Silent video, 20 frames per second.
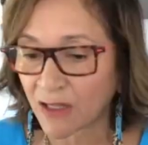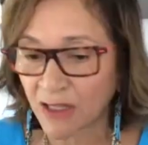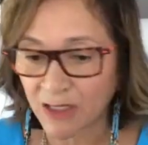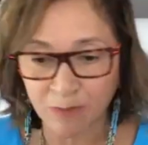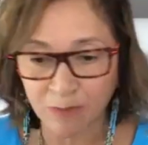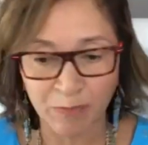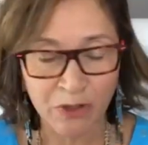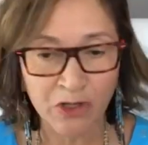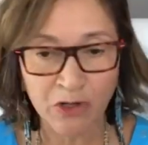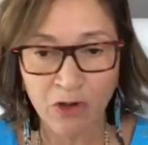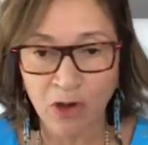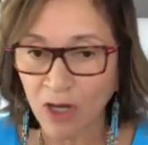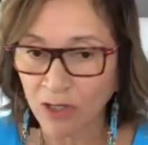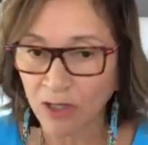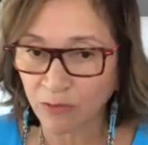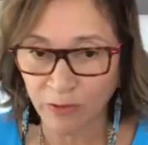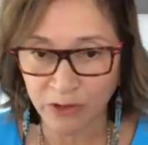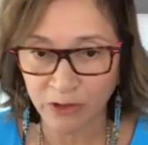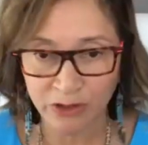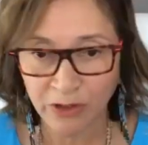is beyond
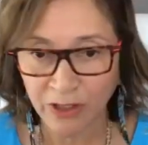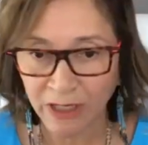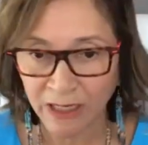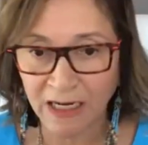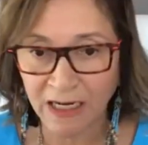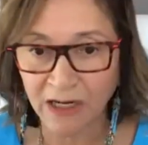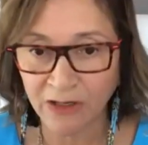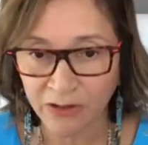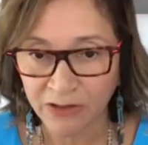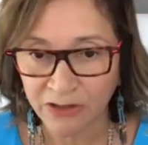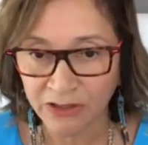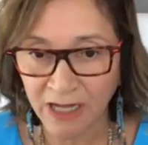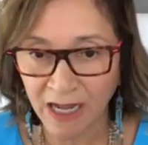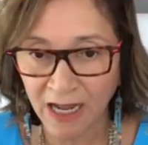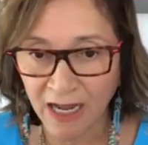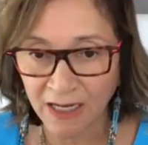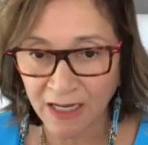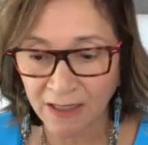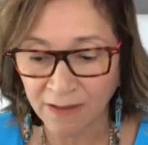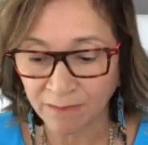what you can
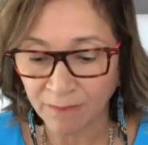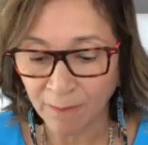understand.